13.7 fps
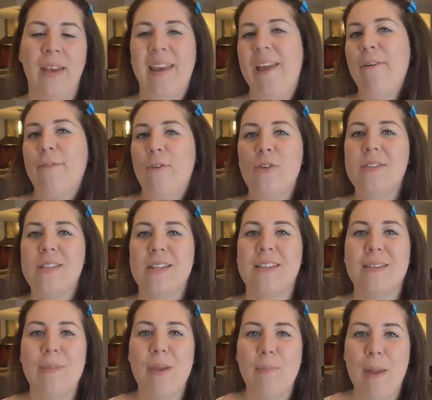Now, of course, that
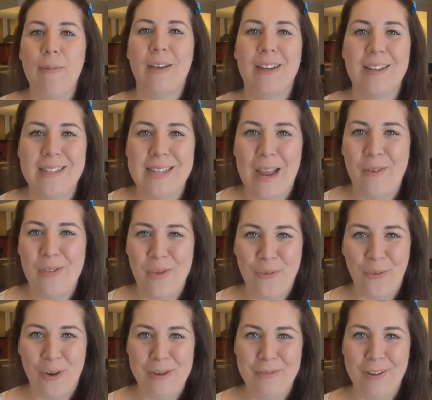doesn't mean people are going to stay with you
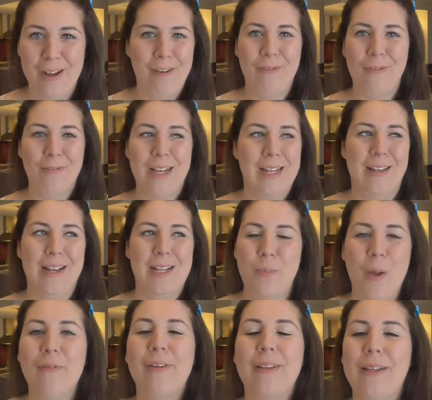forever, that, and that's
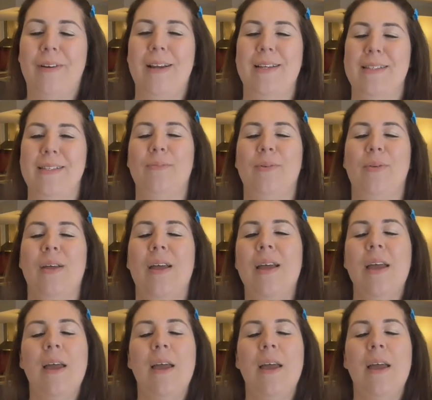perfectly reasonable.